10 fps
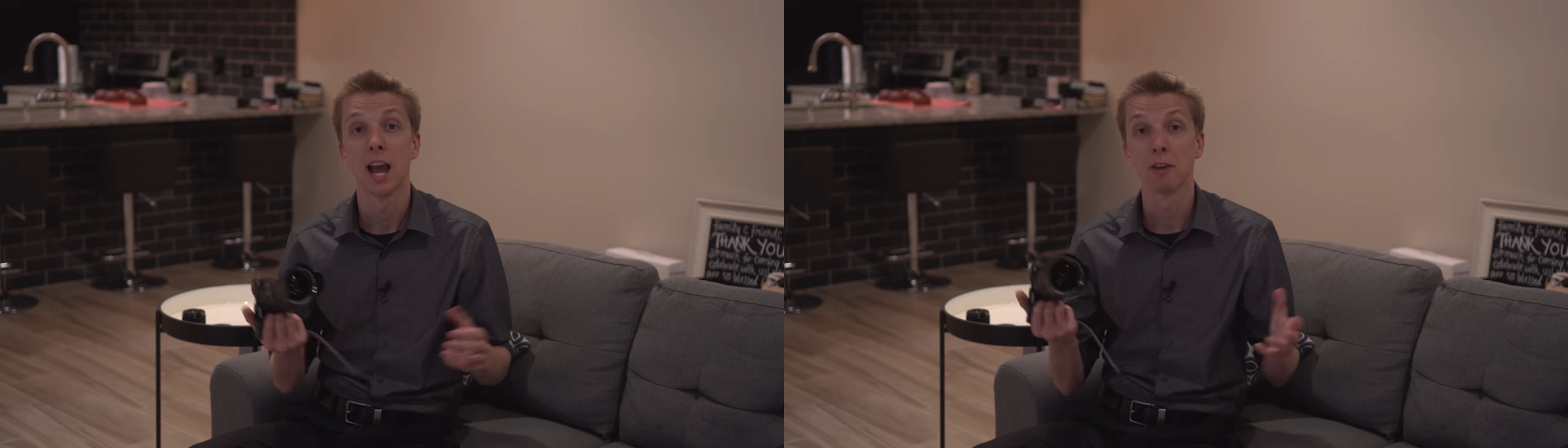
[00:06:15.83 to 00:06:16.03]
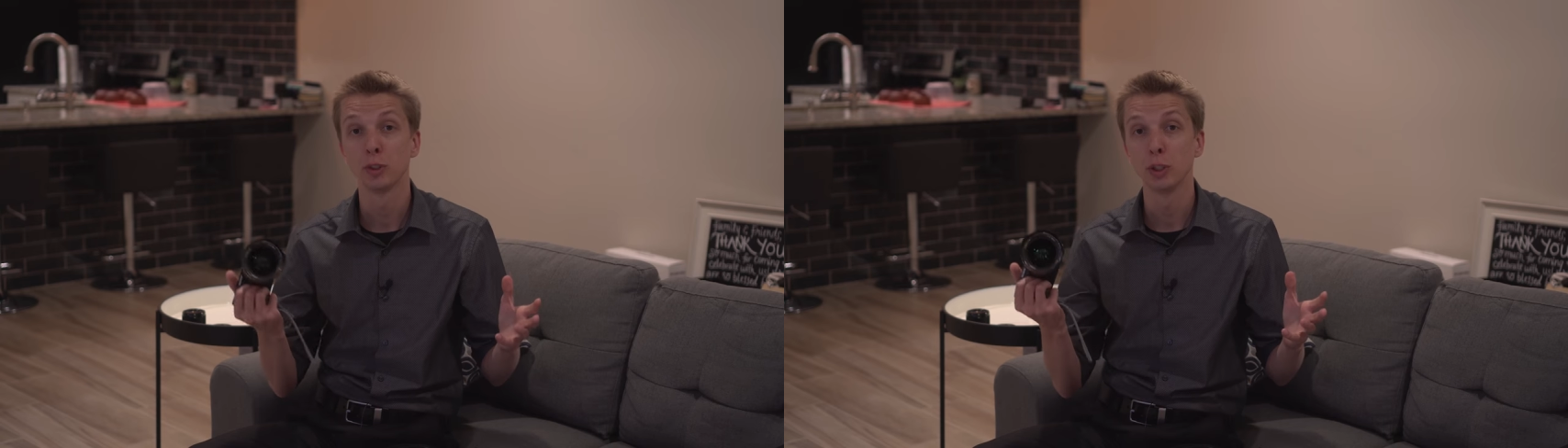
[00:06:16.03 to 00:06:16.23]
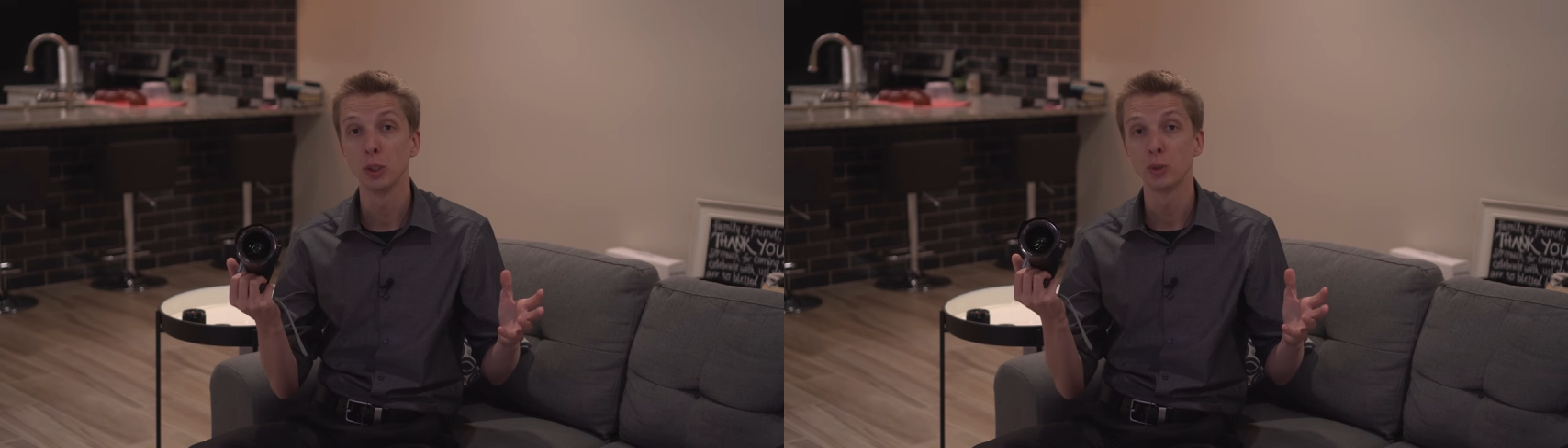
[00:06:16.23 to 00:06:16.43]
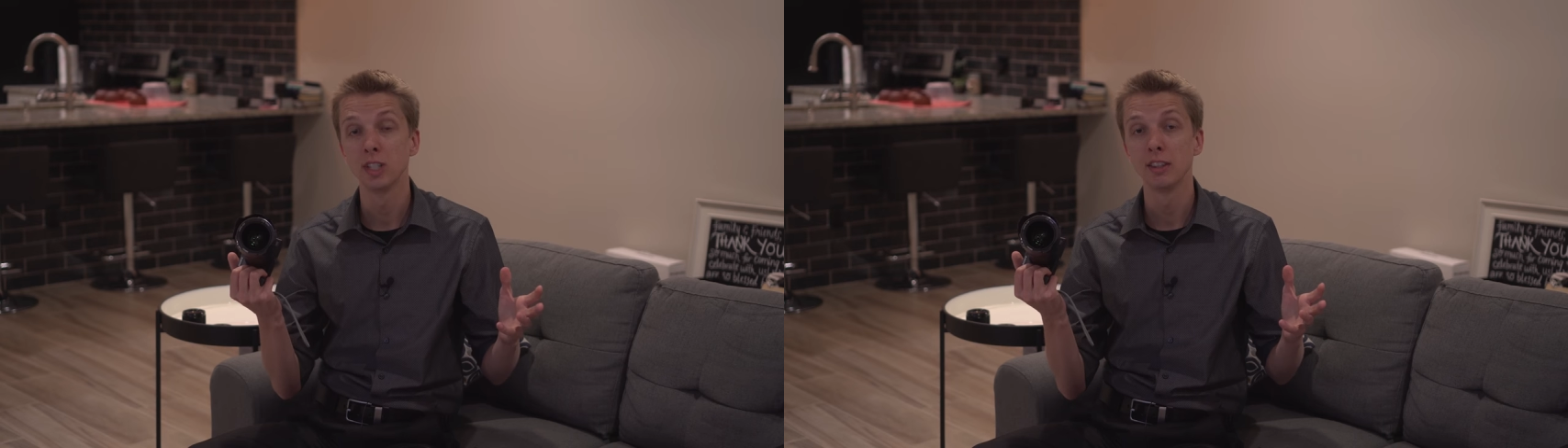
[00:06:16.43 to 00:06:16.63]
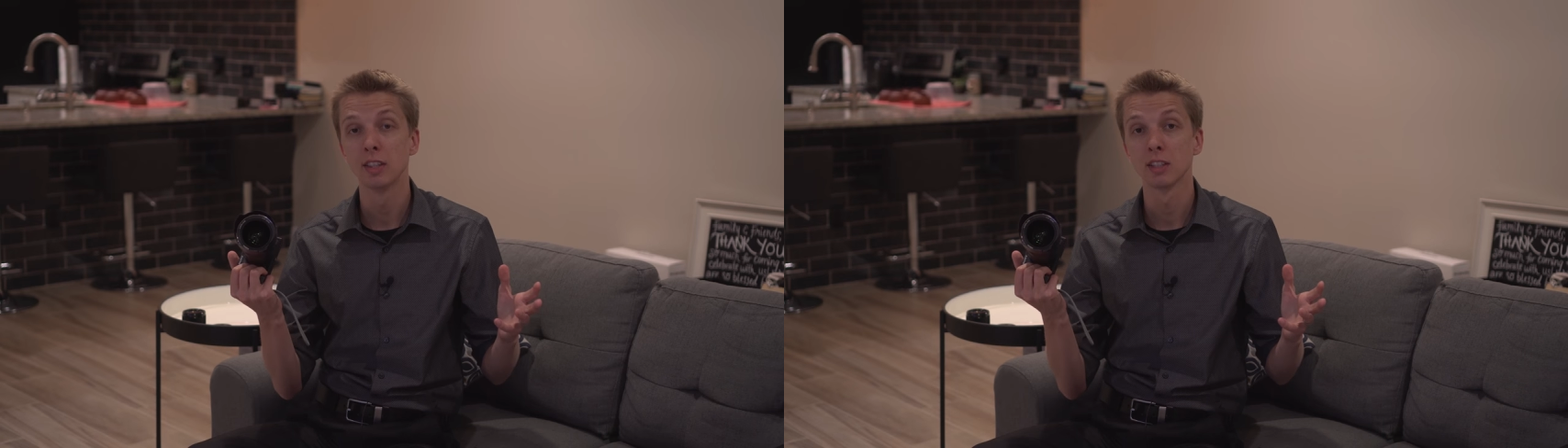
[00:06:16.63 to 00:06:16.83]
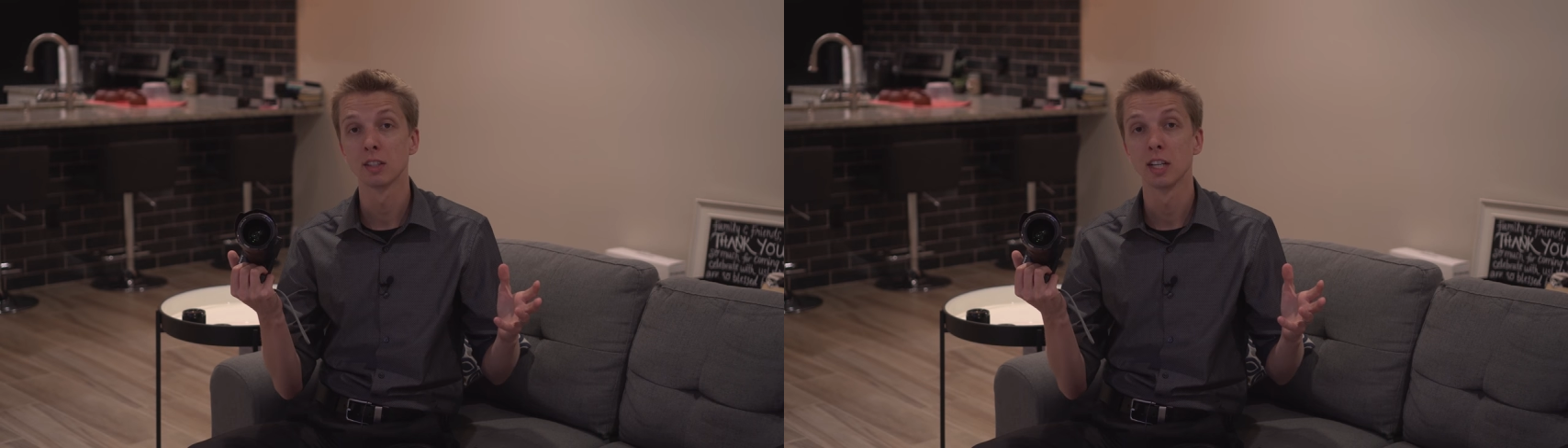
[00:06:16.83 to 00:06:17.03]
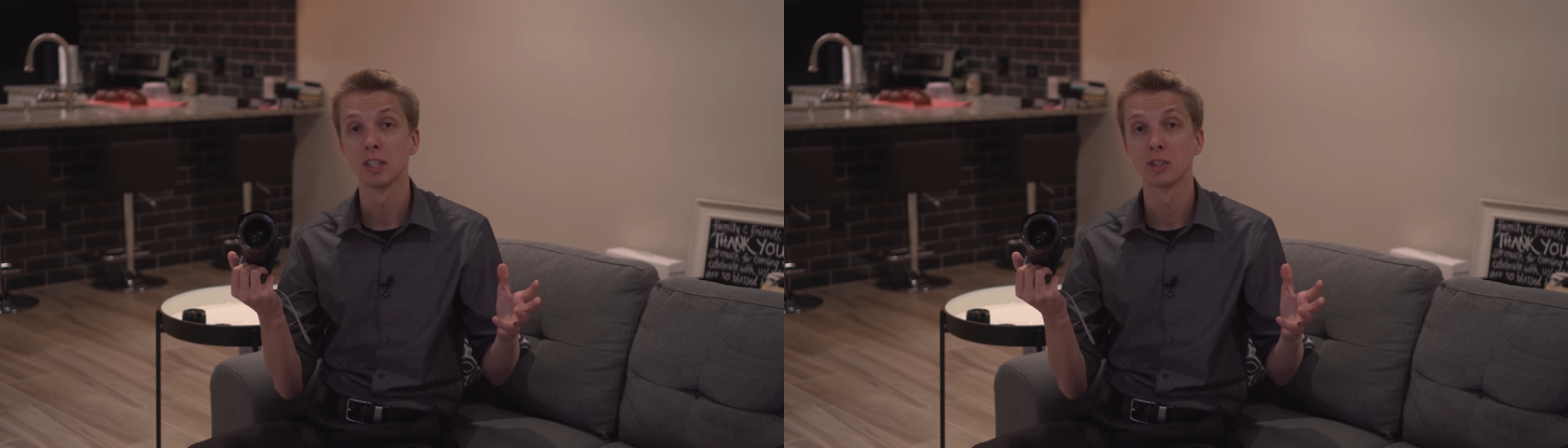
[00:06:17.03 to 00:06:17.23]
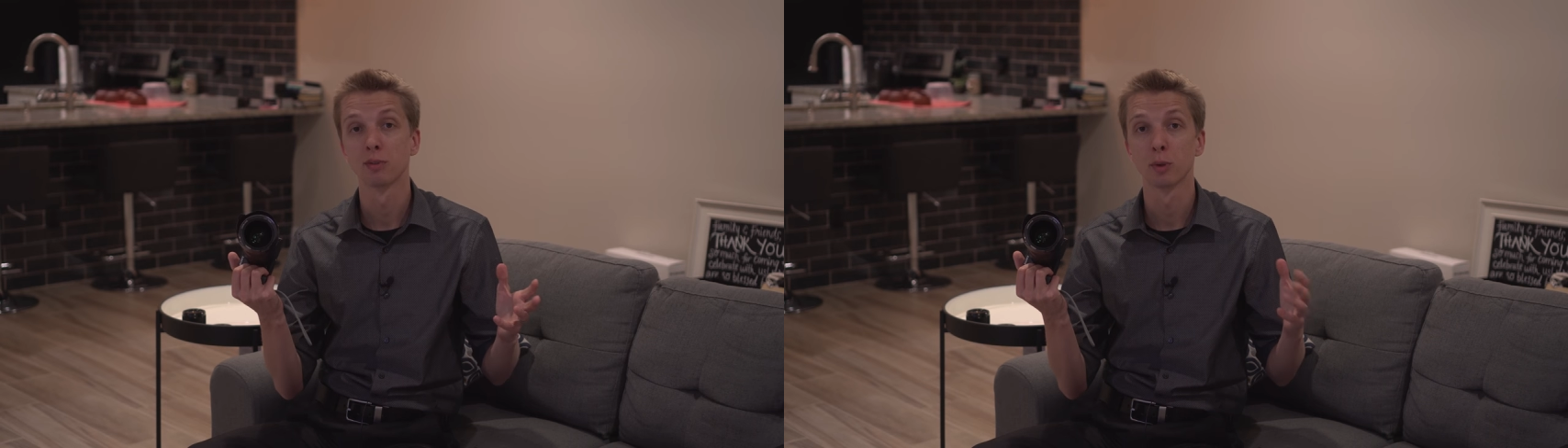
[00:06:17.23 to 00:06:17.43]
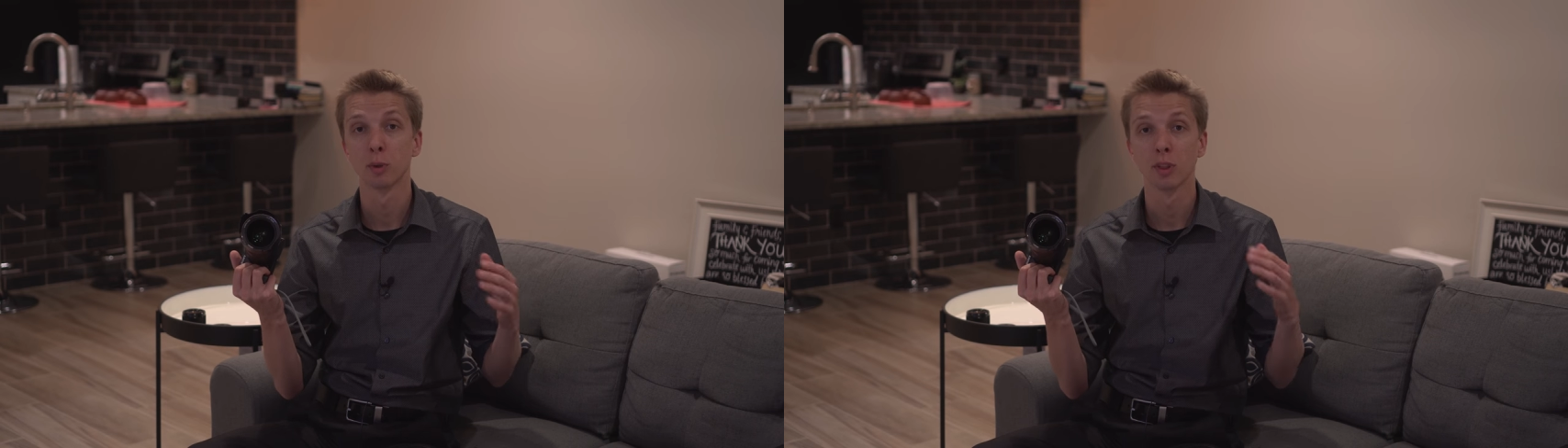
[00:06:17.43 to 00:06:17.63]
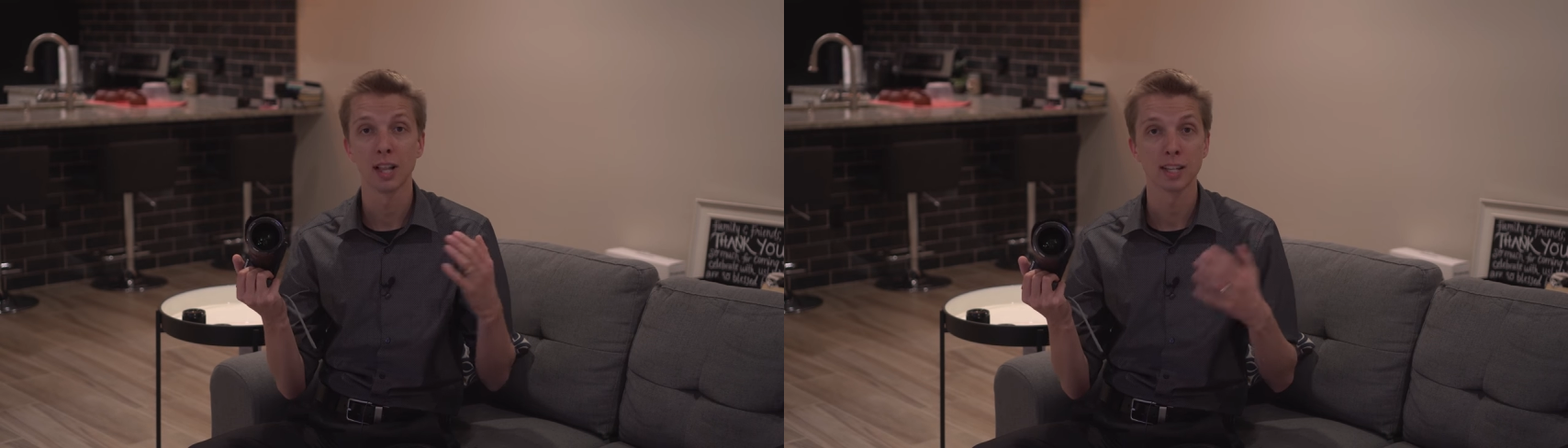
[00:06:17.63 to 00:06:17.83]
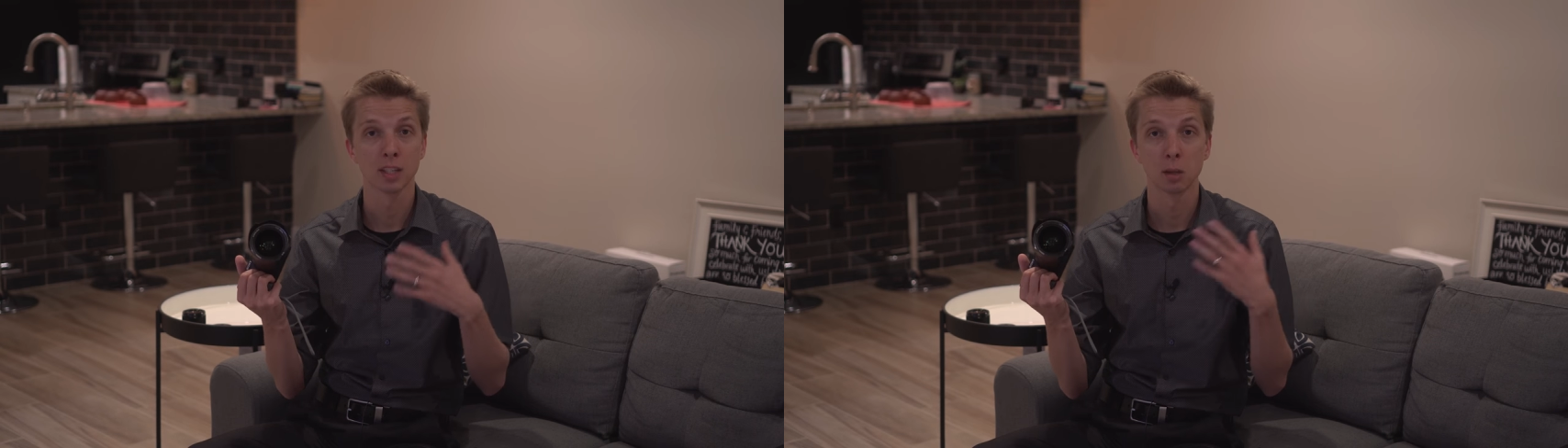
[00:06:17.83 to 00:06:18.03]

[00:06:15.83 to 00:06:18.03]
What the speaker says: After using this lens for the last